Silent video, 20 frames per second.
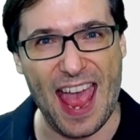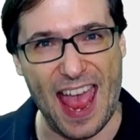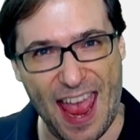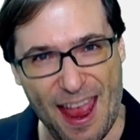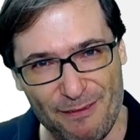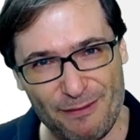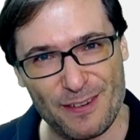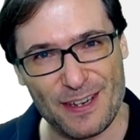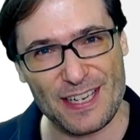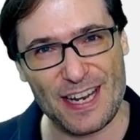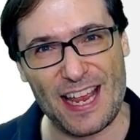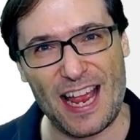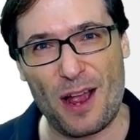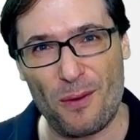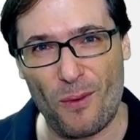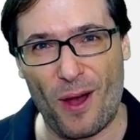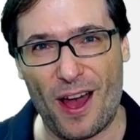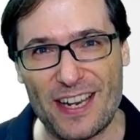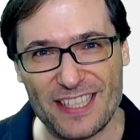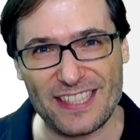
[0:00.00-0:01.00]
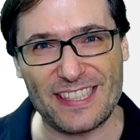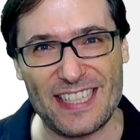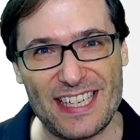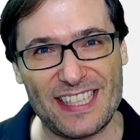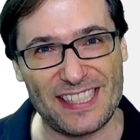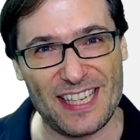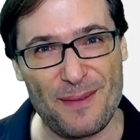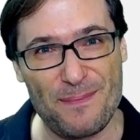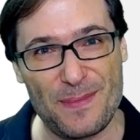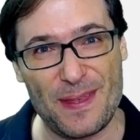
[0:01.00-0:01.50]
Every day I want to see
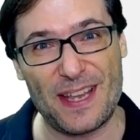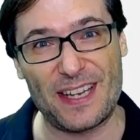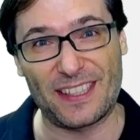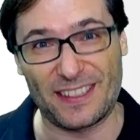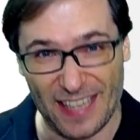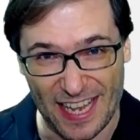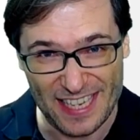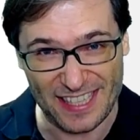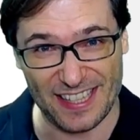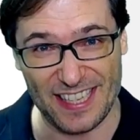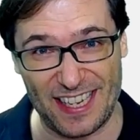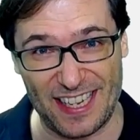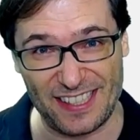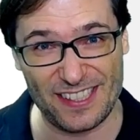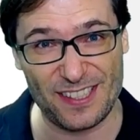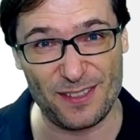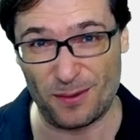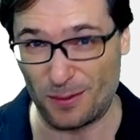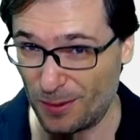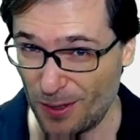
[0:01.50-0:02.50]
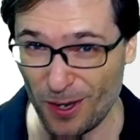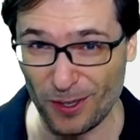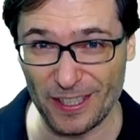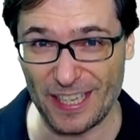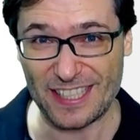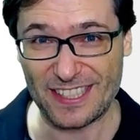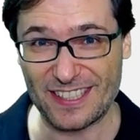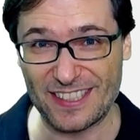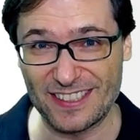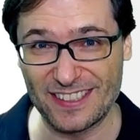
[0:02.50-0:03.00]
something like this. Roll
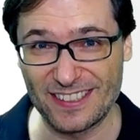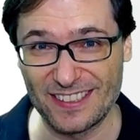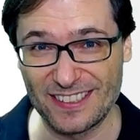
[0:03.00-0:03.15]
it.